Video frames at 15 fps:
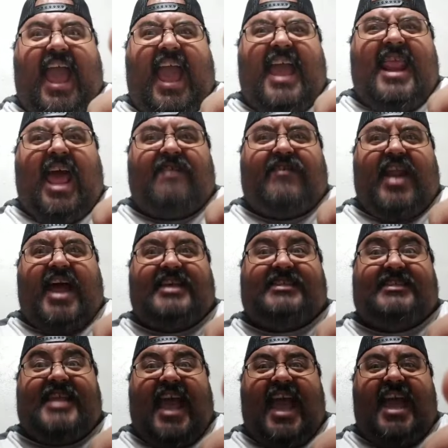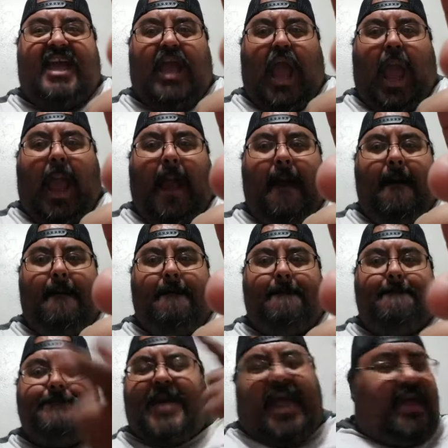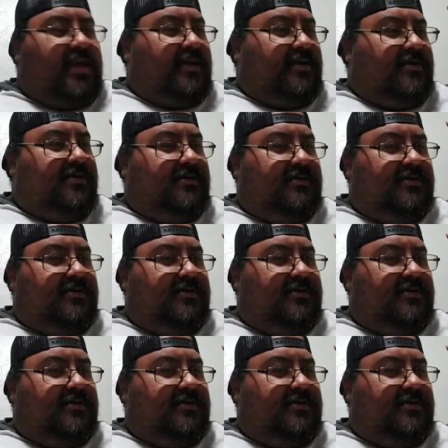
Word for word: And have a nice day. Bang.